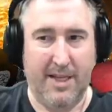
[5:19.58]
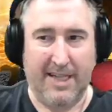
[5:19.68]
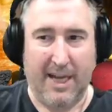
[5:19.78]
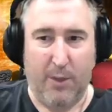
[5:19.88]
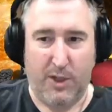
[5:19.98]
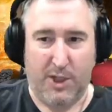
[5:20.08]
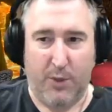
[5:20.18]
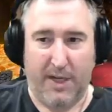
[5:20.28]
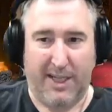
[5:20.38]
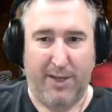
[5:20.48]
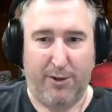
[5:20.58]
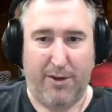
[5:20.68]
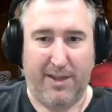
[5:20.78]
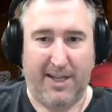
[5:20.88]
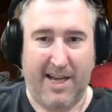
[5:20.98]
Kind of wish I wouldn't have killed all
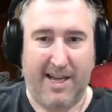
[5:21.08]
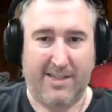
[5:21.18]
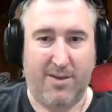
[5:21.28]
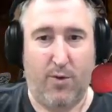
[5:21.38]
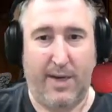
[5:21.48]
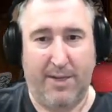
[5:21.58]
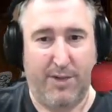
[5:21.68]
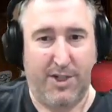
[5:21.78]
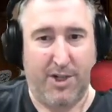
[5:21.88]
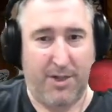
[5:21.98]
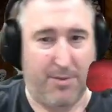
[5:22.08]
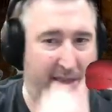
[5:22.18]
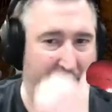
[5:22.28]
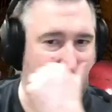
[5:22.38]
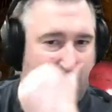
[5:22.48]
the guys. Oh, I can recharge my
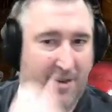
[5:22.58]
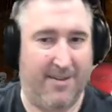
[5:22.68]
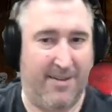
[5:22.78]
things here.